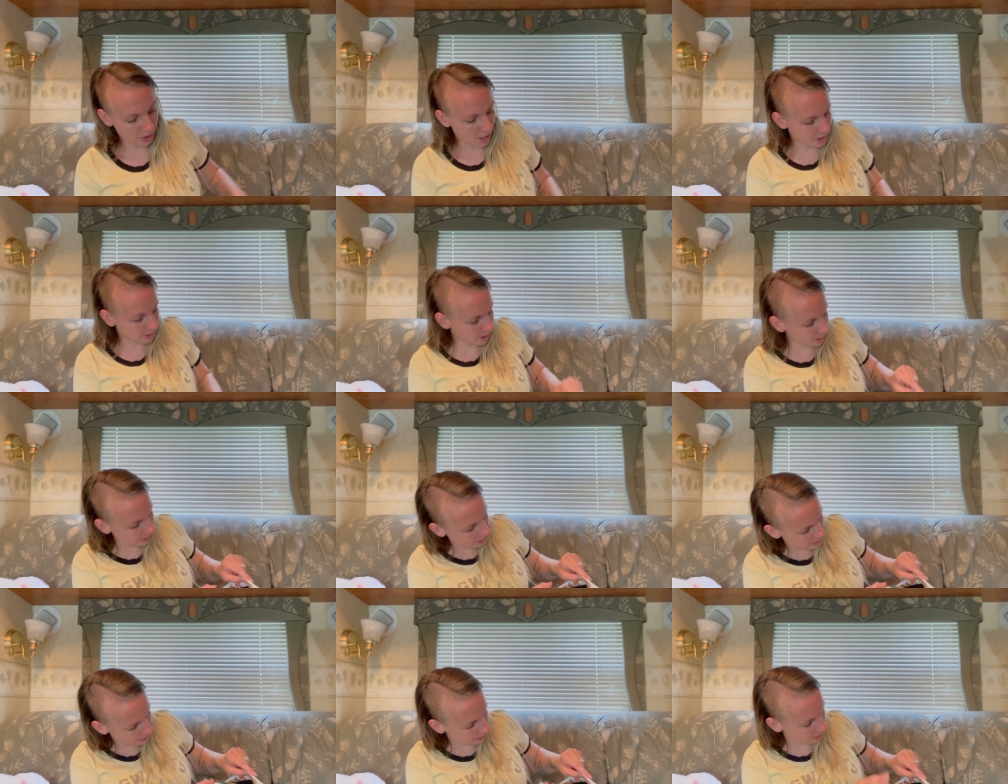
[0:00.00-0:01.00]
I think
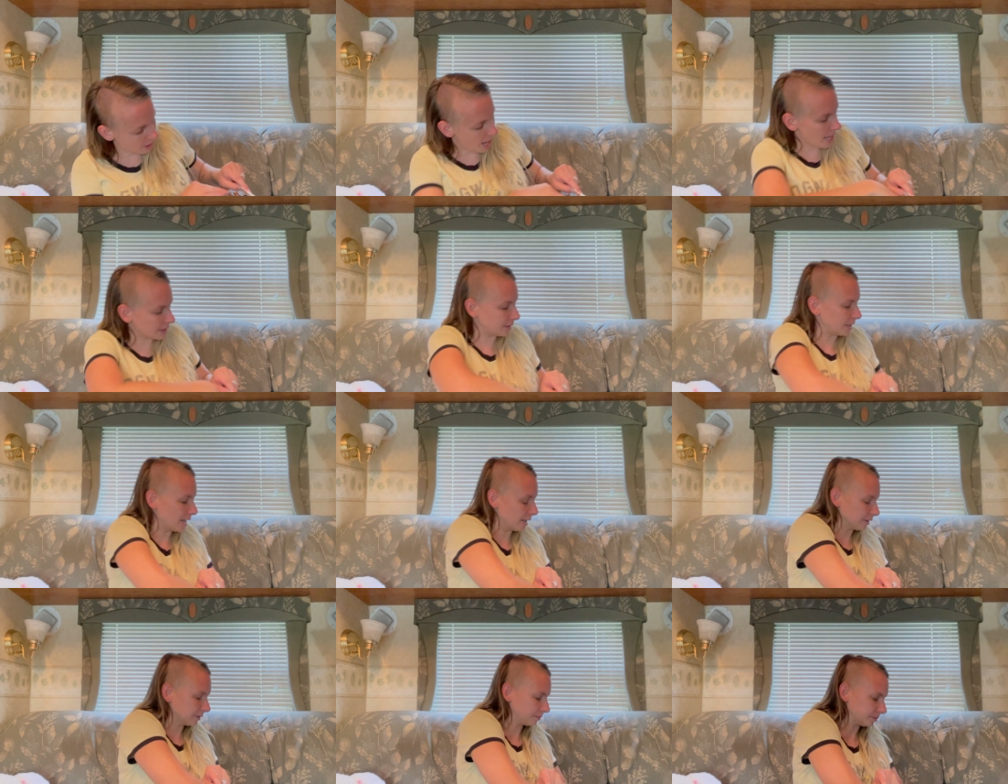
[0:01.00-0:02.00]
this is the last thing.